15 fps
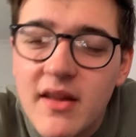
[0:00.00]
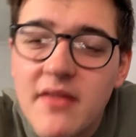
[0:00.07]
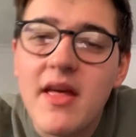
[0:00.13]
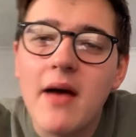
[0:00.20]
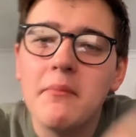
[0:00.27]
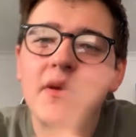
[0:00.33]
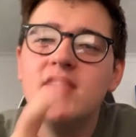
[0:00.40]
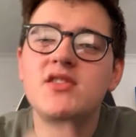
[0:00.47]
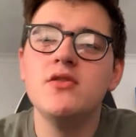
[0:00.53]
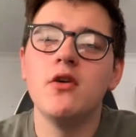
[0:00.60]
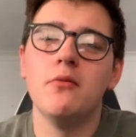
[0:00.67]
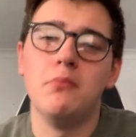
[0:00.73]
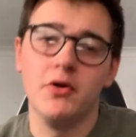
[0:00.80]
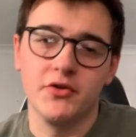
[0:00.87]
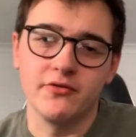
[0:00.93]
That means you're a
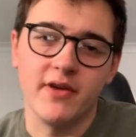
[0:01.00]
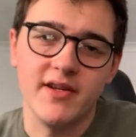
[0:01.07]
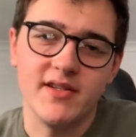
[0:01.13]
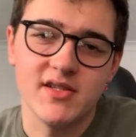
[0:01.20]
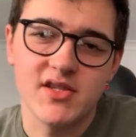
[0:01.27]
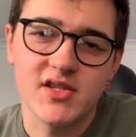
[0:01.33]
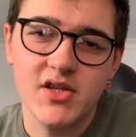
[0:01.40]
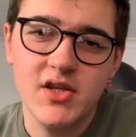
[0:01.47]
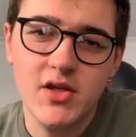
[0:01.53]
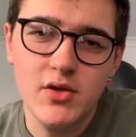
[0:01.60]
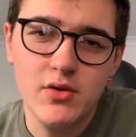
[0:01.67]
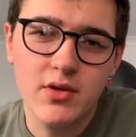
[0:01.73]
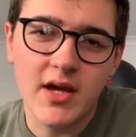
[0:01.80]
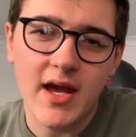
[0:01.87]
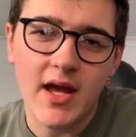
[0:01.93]
moderator, so you
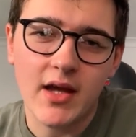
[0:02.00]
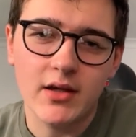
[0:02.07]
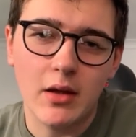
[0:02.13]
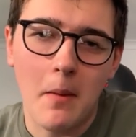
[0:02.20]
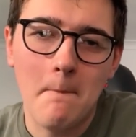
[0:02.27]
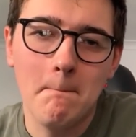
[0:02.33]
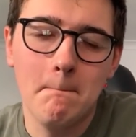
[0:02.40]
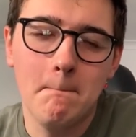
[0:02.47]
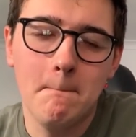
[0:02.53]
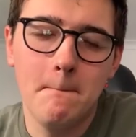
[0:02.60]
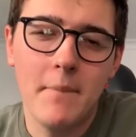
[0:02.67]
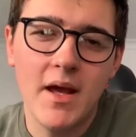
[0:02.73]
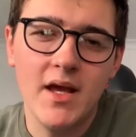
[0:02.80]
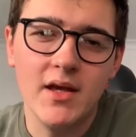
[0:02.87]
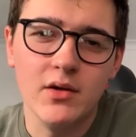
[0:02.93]
can
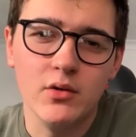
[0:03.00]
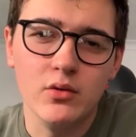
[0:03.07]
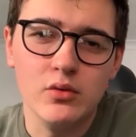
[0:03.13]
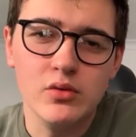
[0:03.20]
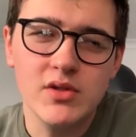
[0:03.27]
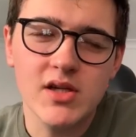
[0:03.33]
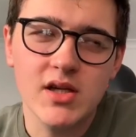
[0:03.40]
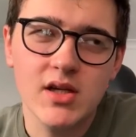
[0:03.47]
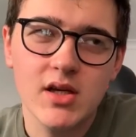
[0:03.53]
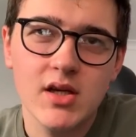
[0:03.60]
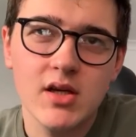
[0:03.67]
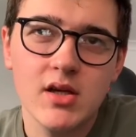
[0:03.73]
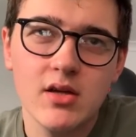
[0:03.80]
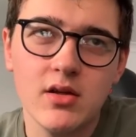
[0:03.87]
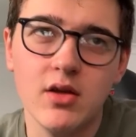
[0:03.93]
build,
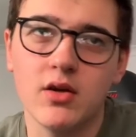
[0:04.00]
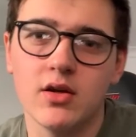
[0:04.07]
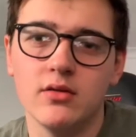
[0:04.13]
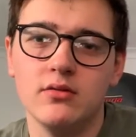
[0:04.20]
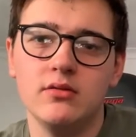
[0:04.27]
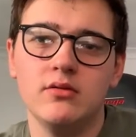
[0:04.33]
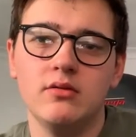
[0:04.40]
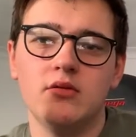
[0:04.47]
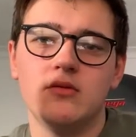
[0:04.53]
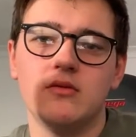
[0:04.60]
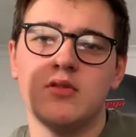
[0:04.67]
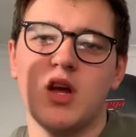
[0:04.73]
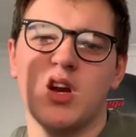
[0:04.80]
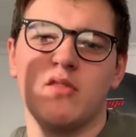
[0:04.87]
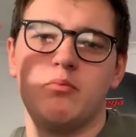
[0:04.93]
you can
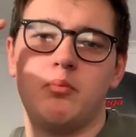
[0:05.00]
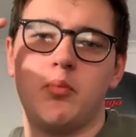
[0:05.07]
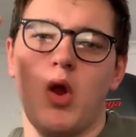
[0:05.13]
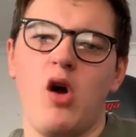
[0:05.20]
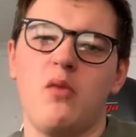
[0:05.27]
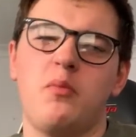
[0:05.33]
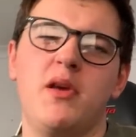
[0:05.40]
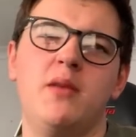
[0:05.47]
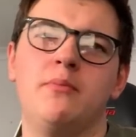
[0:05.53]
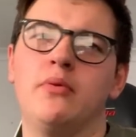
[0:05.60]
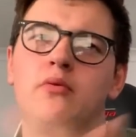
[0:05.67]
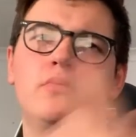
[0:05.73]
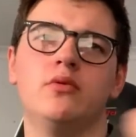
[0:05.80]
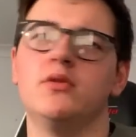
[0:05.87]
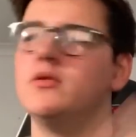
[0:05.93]
kind of block
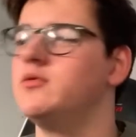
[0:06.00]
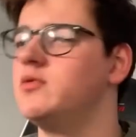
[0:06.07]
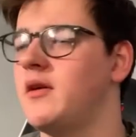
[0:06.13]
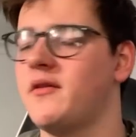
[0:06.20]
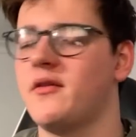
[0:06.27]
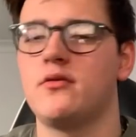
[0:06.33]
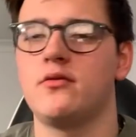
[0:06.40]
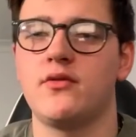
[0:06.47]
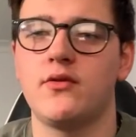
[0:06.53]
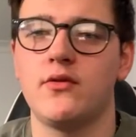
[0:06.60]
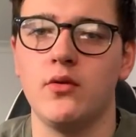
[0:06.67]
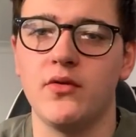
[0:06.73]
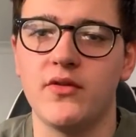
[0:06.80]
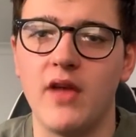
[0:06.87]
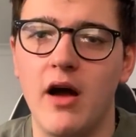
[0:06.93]
people and all that sort
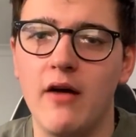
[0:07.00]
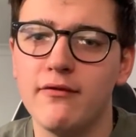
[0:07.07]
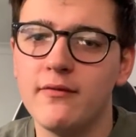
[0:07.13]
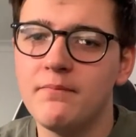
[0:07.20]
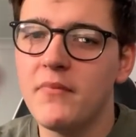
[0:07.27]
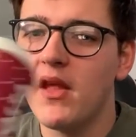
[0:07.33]
of stuff.